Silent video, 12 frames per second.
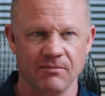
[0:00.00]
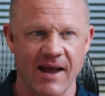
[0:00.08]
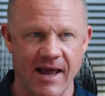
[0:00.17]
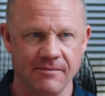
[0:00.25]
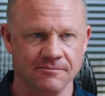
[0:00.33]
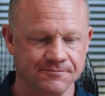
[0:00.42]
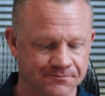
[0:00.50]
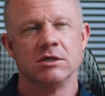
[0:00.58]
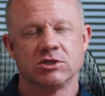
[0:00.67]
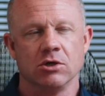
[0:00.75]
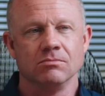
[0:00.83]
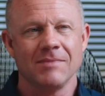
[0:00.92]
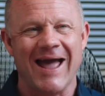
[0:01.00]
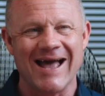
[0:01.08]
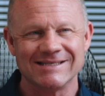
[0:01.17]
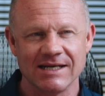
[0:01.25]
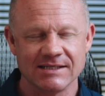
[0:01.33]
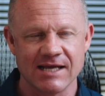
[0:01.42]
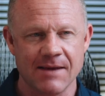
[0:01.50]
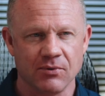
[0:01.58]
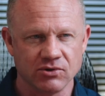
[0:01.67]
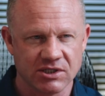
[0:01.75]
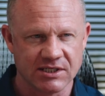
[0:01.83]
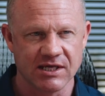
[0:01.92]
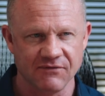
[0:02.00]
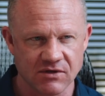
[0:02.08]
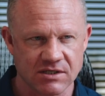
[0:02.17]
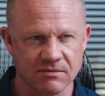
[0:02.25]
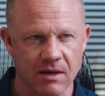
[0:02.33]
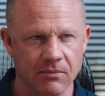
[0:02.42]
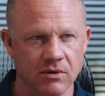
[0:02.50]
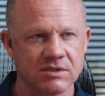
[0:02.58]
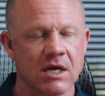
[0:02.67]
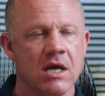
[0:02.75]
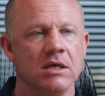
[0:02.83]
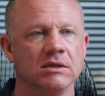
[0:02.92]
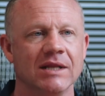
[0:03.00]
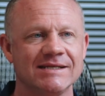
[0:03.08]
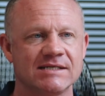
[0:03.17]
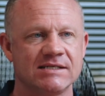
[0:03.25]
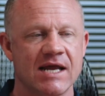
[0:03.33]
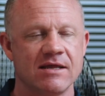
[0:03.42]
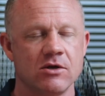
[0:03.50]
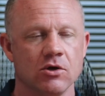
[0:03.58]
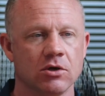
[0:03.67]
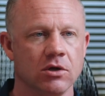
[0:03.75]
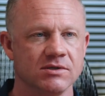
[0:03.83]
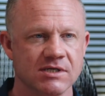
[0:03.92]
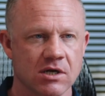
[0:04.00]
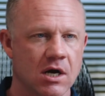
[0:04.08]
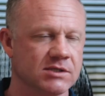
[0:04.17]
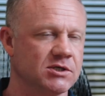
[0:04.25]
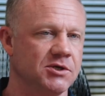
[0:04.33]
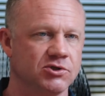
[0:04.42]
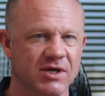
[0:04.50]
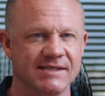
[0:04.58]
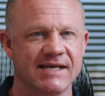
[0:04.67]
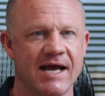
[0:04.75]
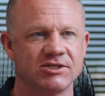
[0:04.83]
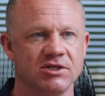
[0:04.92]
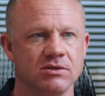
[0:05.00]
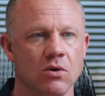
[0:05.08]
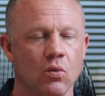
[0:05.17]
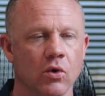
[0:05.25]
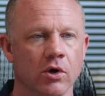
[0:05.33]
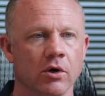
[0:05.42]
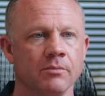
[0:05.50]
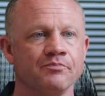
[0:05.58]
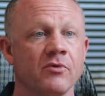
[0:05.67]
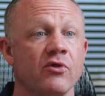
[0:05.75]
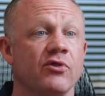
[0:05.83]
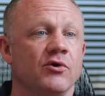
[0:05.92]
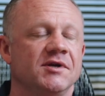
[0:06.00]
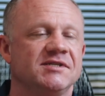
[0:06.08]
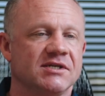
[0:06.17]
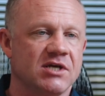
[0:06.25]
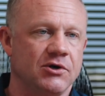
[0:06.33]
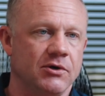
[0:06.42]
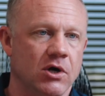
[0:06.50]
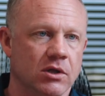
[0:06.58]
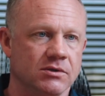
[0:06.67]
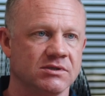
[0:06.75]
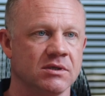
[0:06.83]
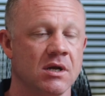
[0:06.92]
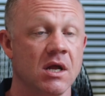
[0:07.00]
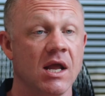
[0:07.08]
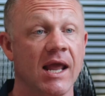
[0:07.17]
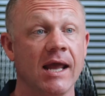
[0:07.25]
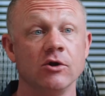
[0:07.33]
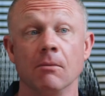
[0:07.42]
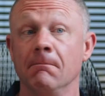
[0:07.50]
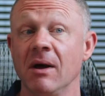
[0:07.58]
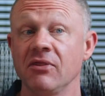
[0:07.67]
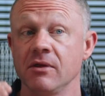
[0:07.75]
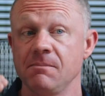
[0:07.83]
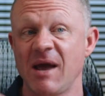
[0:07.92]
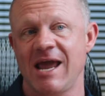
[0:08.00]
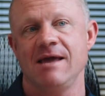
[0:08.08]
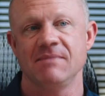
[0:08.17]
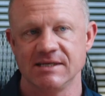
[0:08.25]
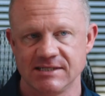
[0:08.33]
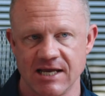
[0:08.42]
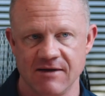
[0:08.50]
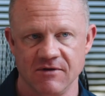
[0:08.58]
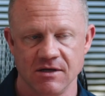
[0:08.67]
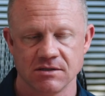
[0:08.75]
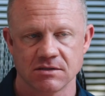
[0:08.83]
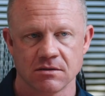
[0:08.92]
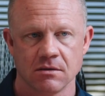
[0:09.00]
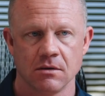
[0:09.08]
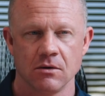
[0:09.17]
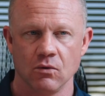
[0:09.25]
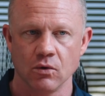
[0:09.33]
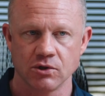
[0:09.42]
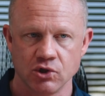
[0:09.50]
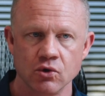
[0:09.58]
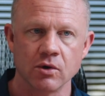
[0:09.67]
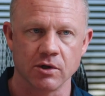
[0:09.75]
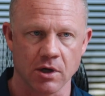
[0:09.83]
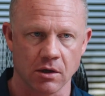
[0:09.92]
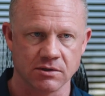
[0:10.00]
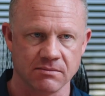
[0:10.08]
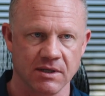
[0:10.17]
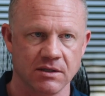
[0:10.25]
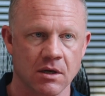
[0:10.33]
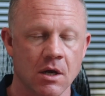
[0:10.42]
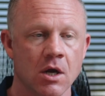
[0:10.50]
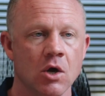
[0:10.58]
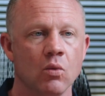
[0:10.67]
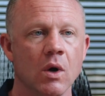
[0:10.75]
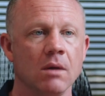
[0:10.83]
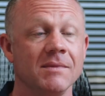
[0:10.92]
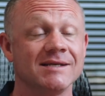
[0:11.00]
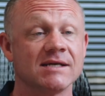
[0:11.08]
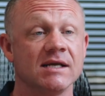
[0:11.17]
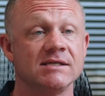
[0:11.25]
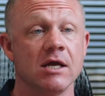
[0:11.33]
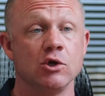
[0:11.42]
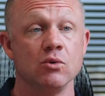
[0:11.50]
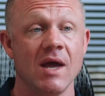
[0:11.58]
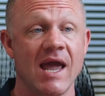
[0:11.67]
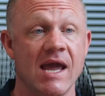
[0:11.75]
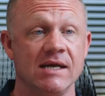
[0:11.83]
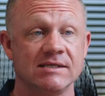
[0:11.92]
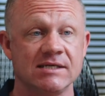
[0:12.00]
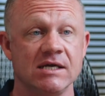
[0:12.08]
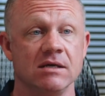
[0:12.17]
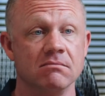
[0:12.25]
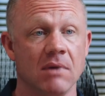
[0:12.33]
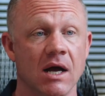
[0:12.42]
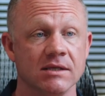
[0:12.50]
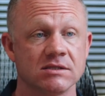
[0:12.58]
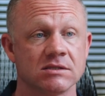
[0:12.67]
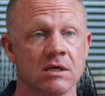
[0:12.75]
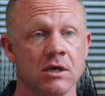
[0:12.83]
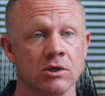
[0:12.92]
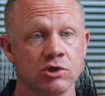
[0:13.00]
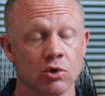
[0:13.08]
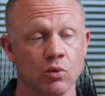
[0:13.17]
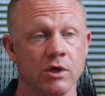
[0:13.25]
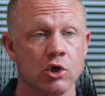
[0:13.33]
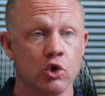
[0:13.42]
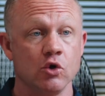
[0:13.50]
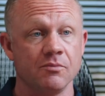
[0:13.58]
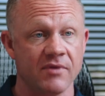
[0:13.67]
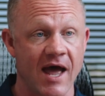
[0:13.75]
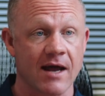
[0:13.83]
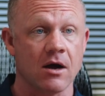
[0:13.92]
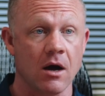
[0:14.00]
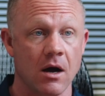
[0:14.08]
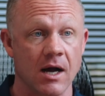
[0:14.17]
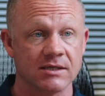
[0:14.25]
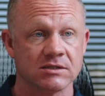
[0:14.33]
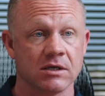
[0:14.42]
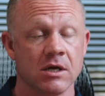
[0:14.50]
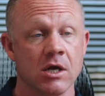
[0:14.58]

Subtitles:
bad. So as an example, just to give you some numbers, let's say that your closing costs on your transaction were $3,600 and your monthly payment savings were $200 a month. Well, it's going to take you 18 months to recoup that cost.